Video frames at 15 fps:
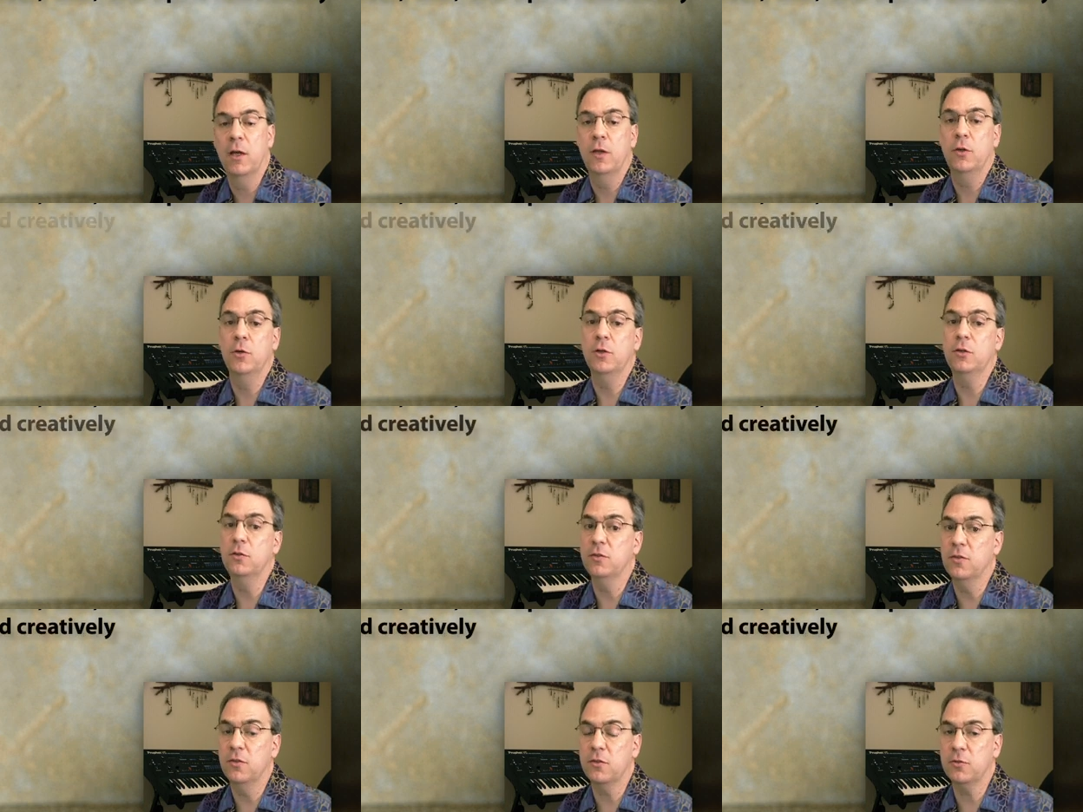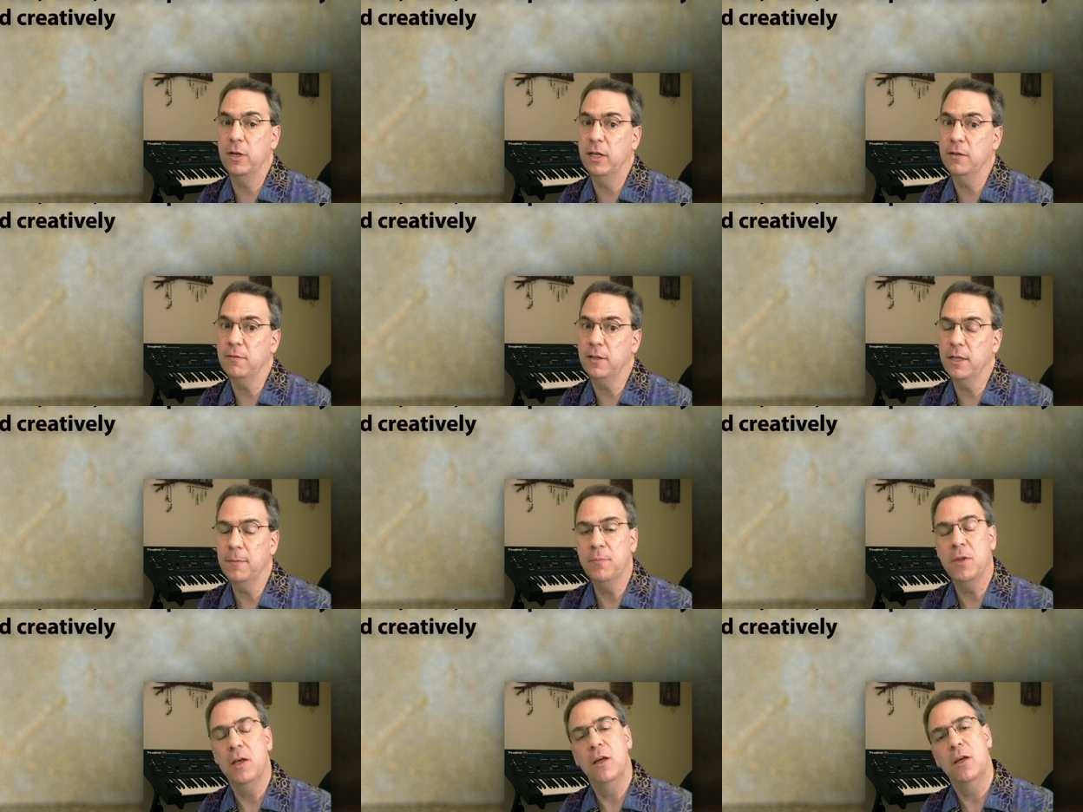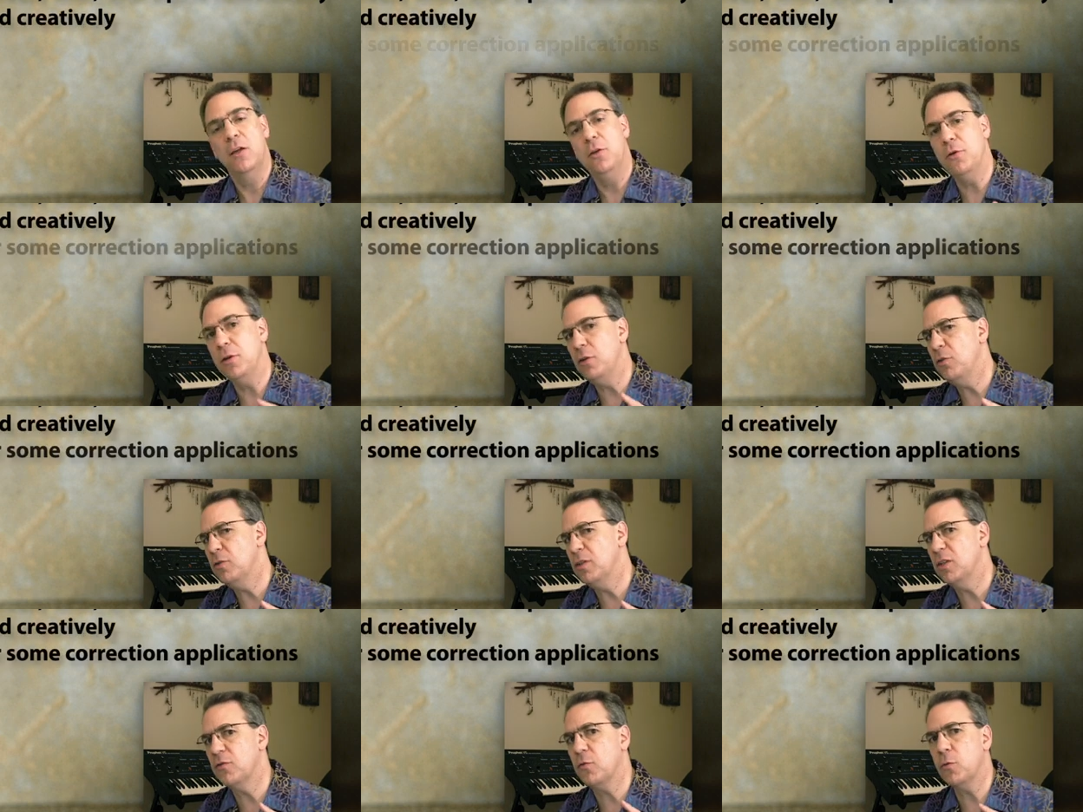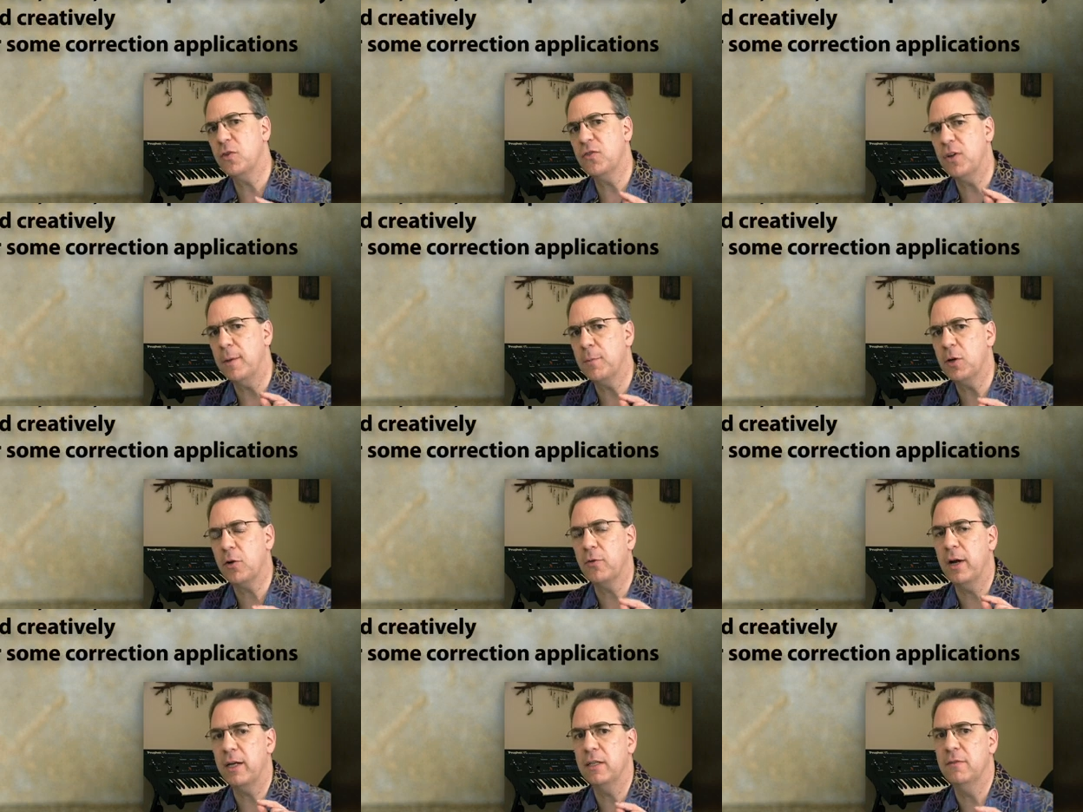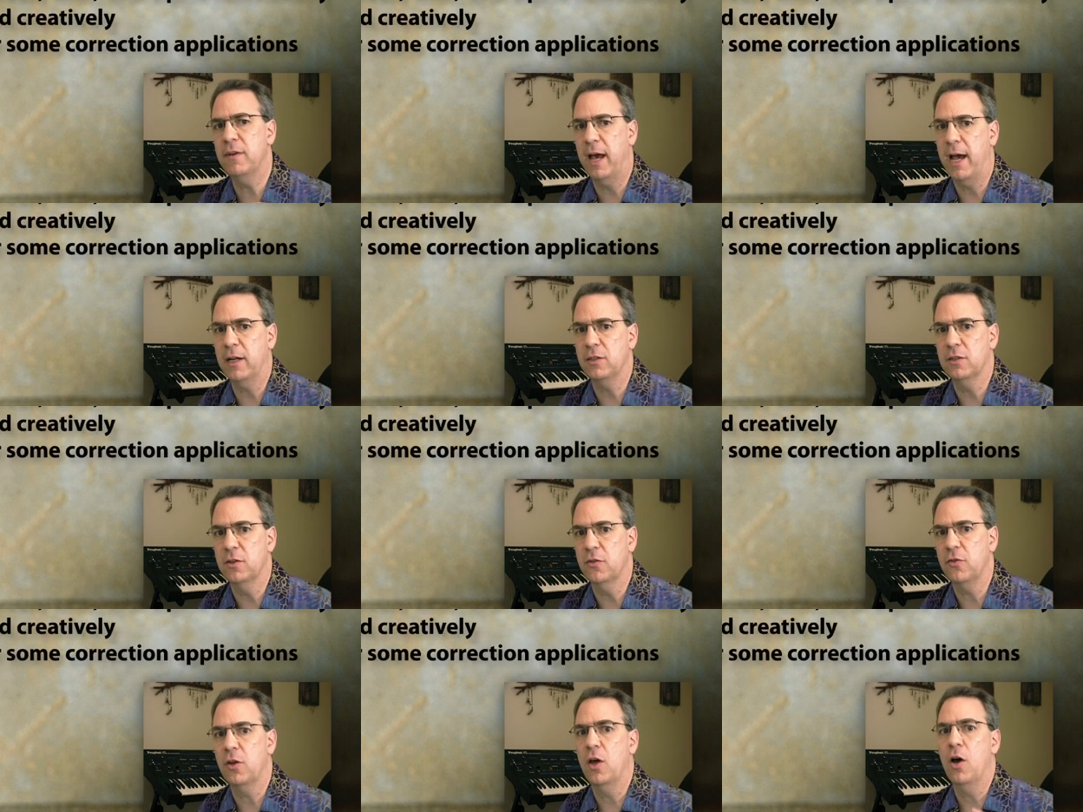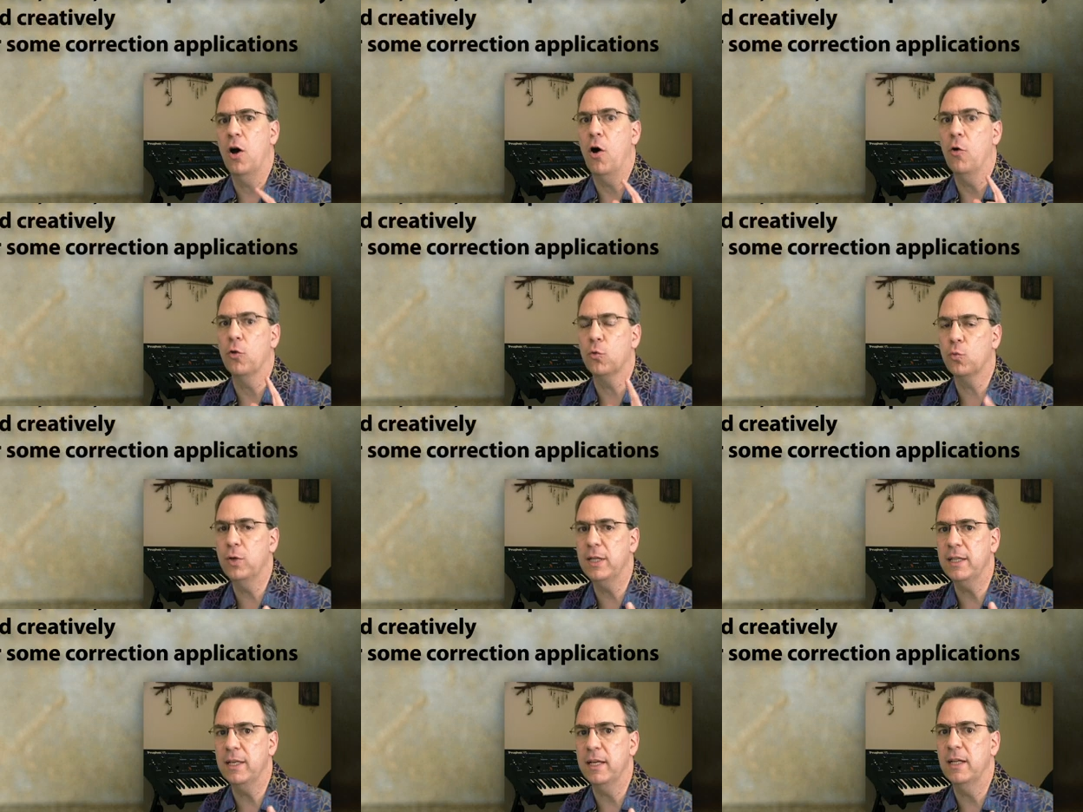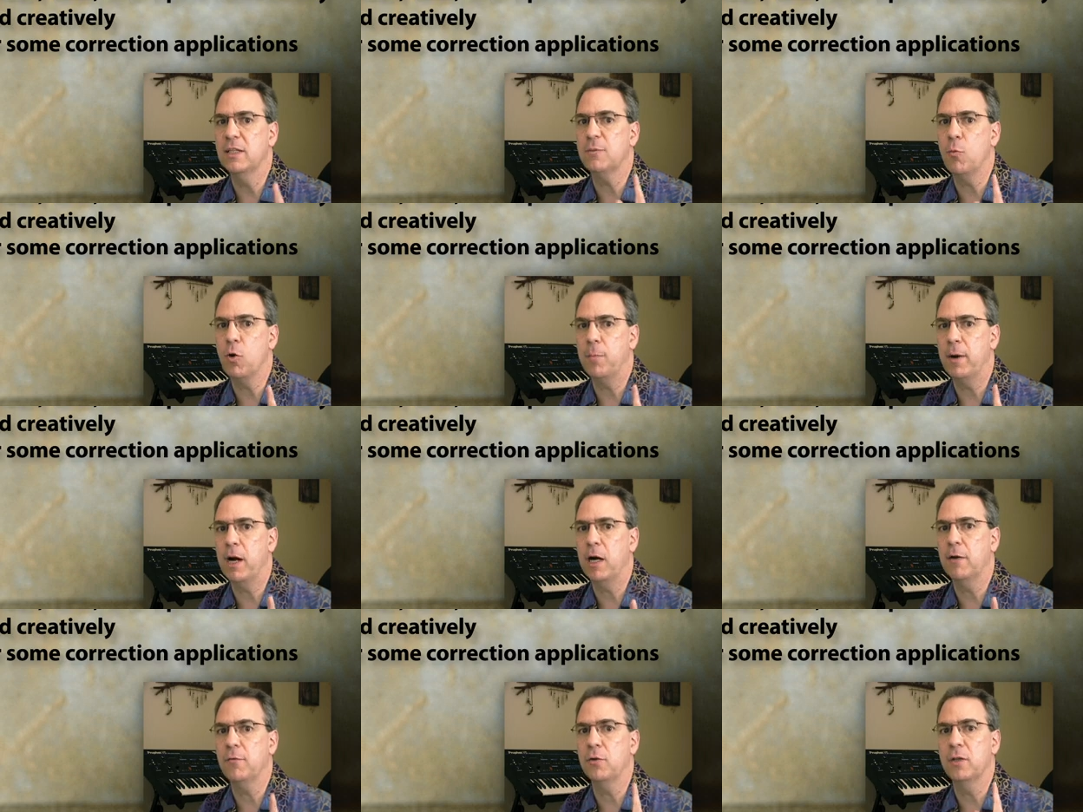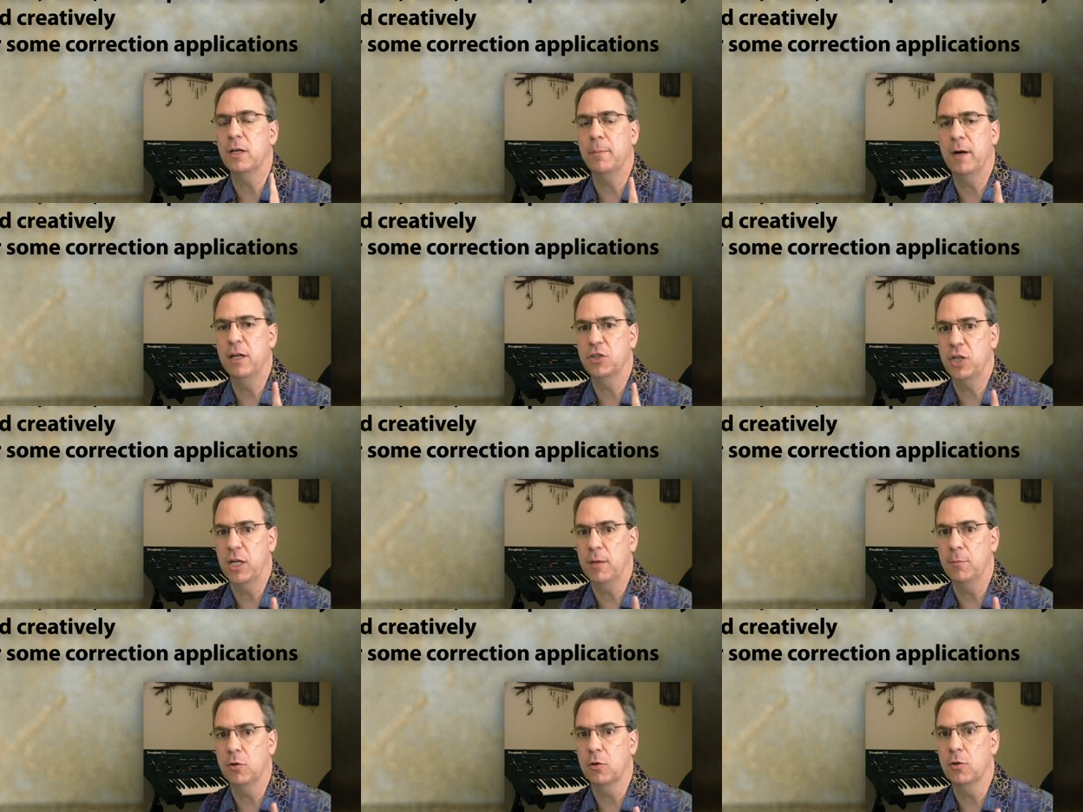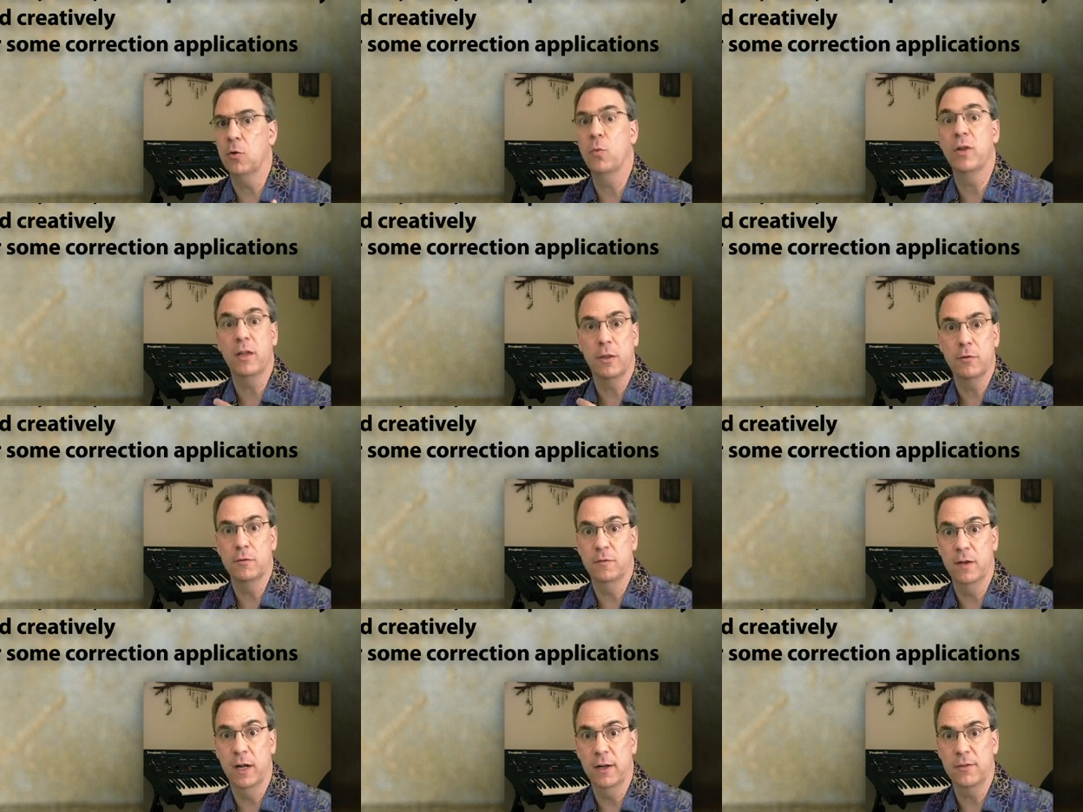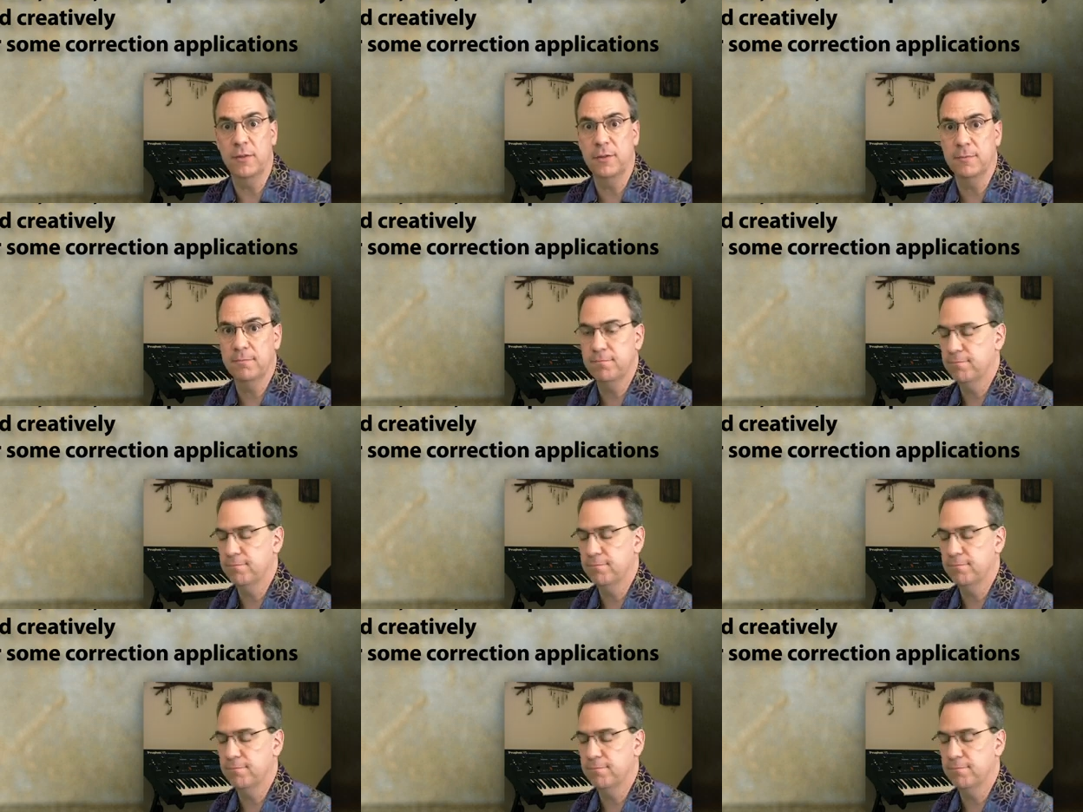You can use this creatively. You can use this for some corrective actions, although really it's more powerful to combine channel blur with other effects.